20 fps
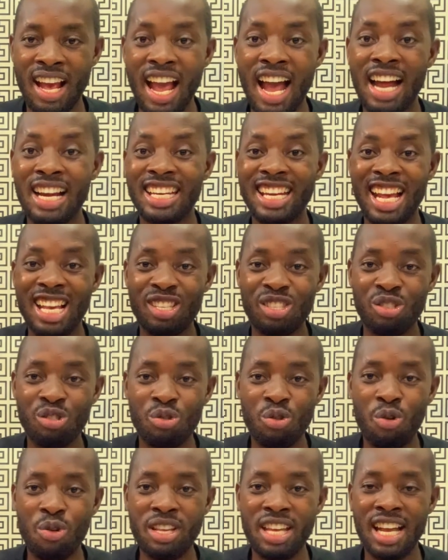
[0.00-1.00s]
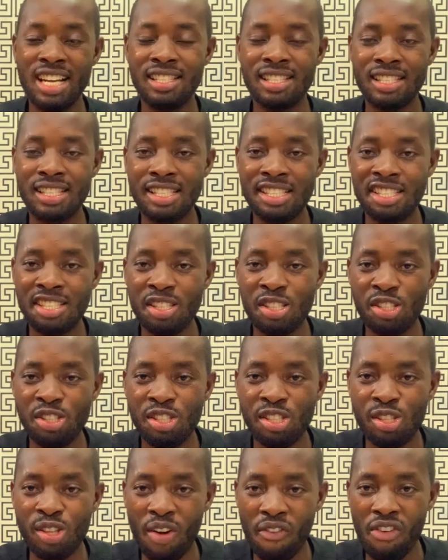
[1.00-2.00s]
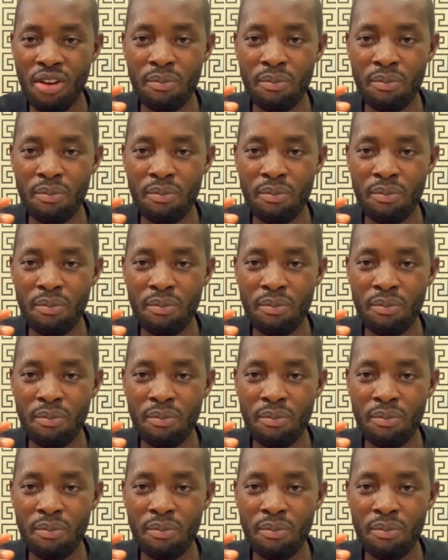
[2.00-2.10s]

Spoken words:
And there's a state of